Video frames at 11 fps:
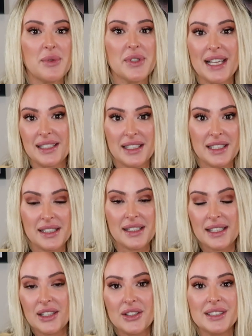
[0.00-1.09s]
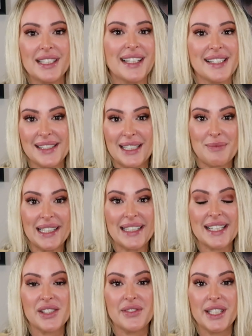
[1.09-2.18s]
doubles as a concealer, like I said in my
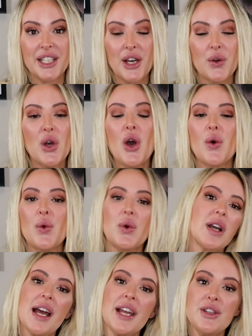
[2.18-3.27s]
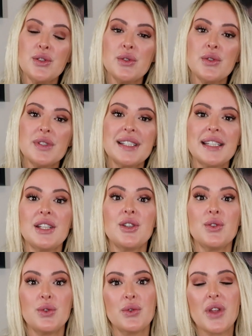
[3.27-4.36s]
last video, or I use the
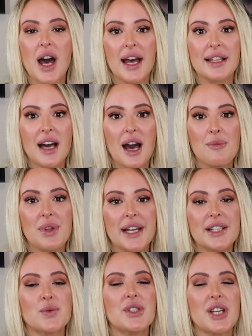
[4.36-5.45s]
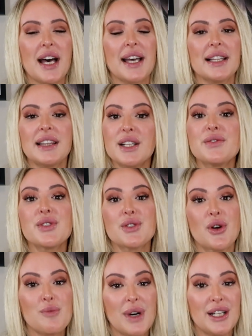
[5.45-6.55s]
Youth Eye Complex, which I love
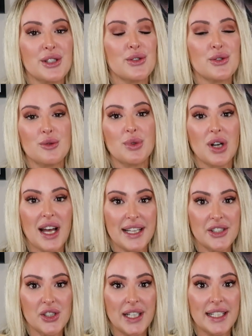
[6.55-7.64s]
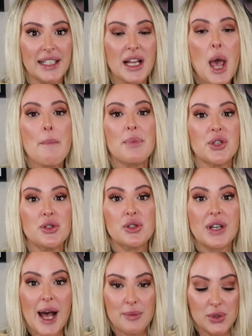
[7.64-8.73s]
so much. It's super hydrating, but you
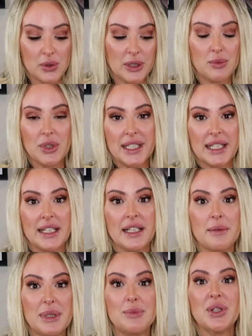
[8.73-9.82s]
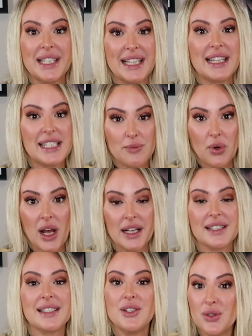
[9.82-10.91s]
should absolutely bringing, be bringing these
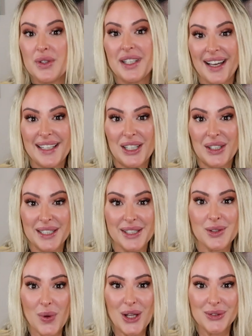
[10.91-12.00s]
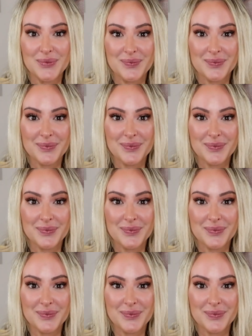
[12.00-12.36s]
products into the eye area as well.